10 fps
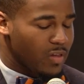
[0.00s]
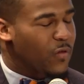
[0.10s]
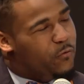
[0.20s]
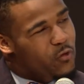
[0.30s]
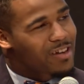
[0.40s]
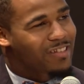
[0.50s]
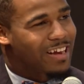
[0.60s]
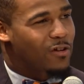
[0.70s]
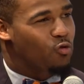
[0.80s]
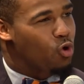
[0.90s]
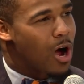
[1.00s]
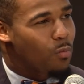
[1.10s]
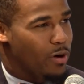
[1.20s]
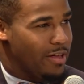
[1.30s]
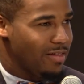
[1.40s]
to friends that I grew
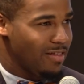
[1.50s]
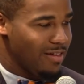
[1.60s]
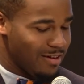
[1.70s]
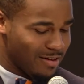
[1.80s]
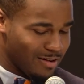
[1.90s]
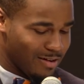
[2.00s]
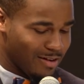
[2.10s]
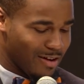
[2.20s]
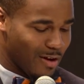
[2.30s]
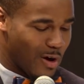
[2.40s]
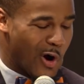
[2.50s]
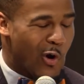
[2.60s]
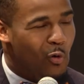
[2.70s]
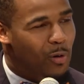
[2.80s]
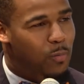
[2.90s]
up with
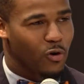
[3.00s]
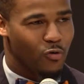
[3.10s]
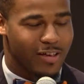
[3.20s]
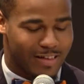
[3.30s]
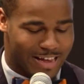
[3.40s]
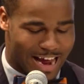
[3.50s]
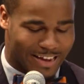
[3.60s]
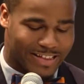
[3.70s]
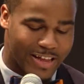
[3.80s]
who were progressing at a